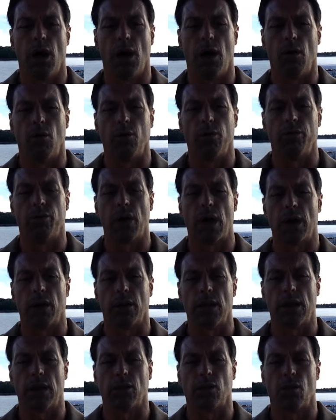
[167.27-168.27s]
Uh, we've
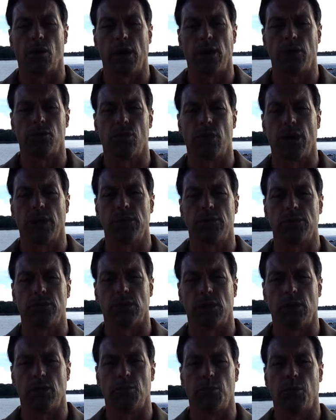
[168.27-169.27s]
got a lot of great
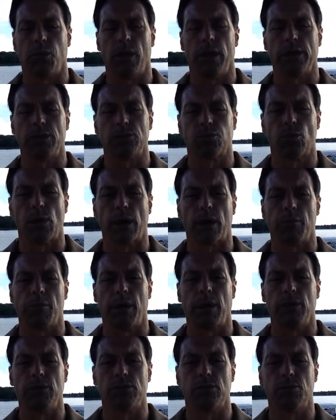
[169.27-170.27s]
trades in place,
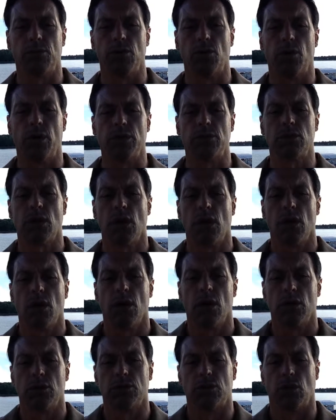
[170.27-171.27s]
recommending some new ones.
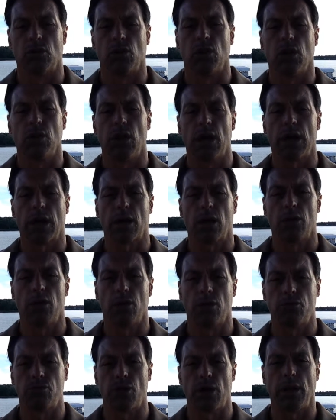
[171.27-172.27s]
So good luck,
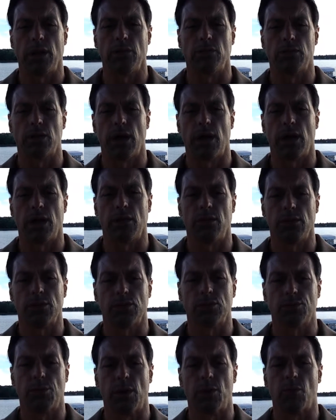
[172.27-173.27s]
good trading today.
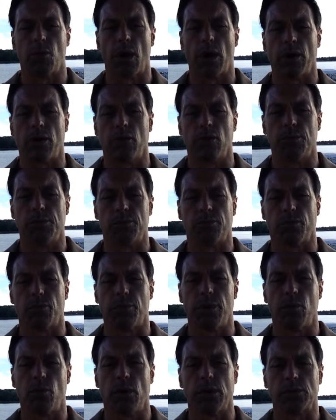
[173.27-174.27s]
This has been Brian Hoops
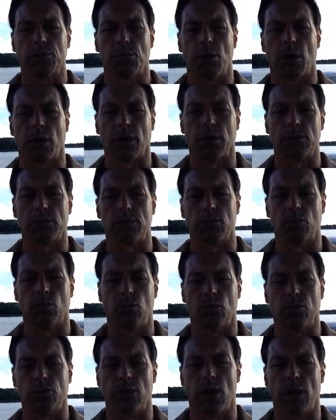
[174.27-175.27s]
for Midwest Markets.
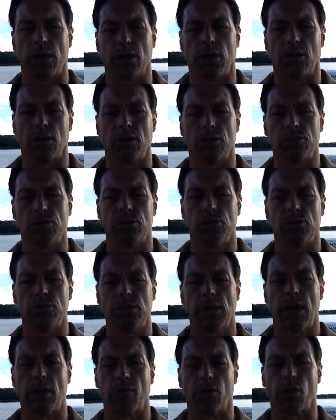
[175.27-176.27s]
We'll talk to you
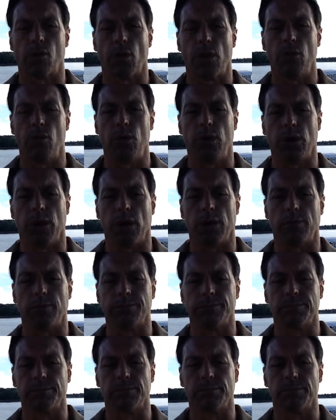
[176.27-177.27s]
soon. Have a great weekend.